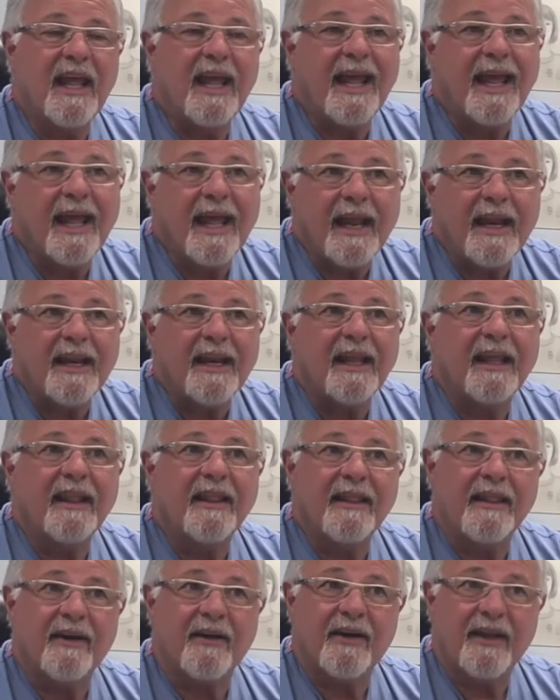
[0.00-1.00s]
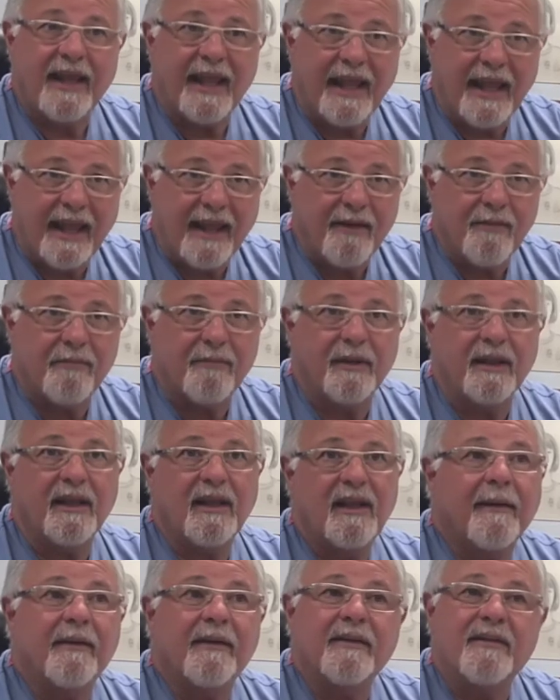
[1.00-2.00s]
and there can be
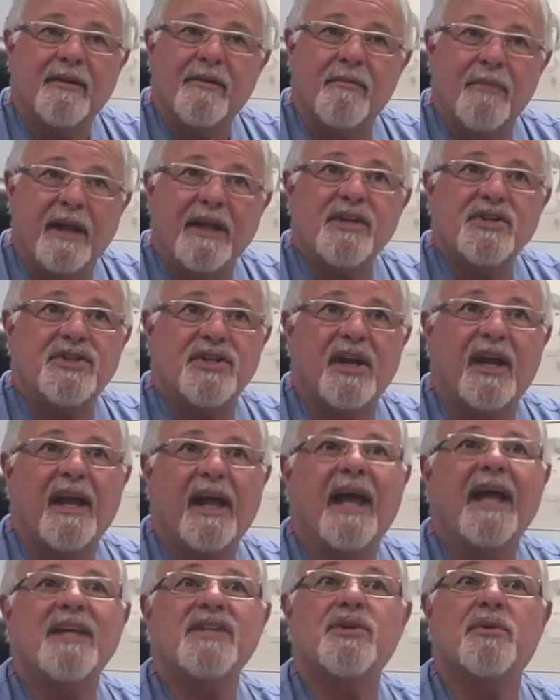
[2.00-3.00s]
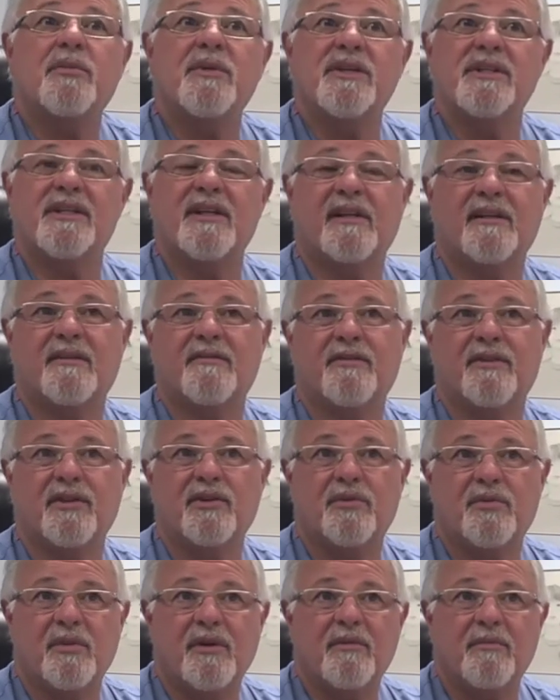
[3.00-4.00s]
dementia as a result of the
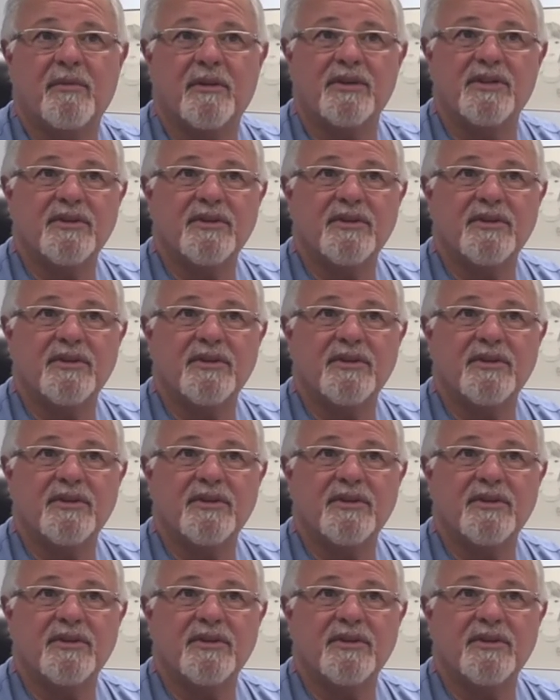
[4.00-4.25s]
treatment.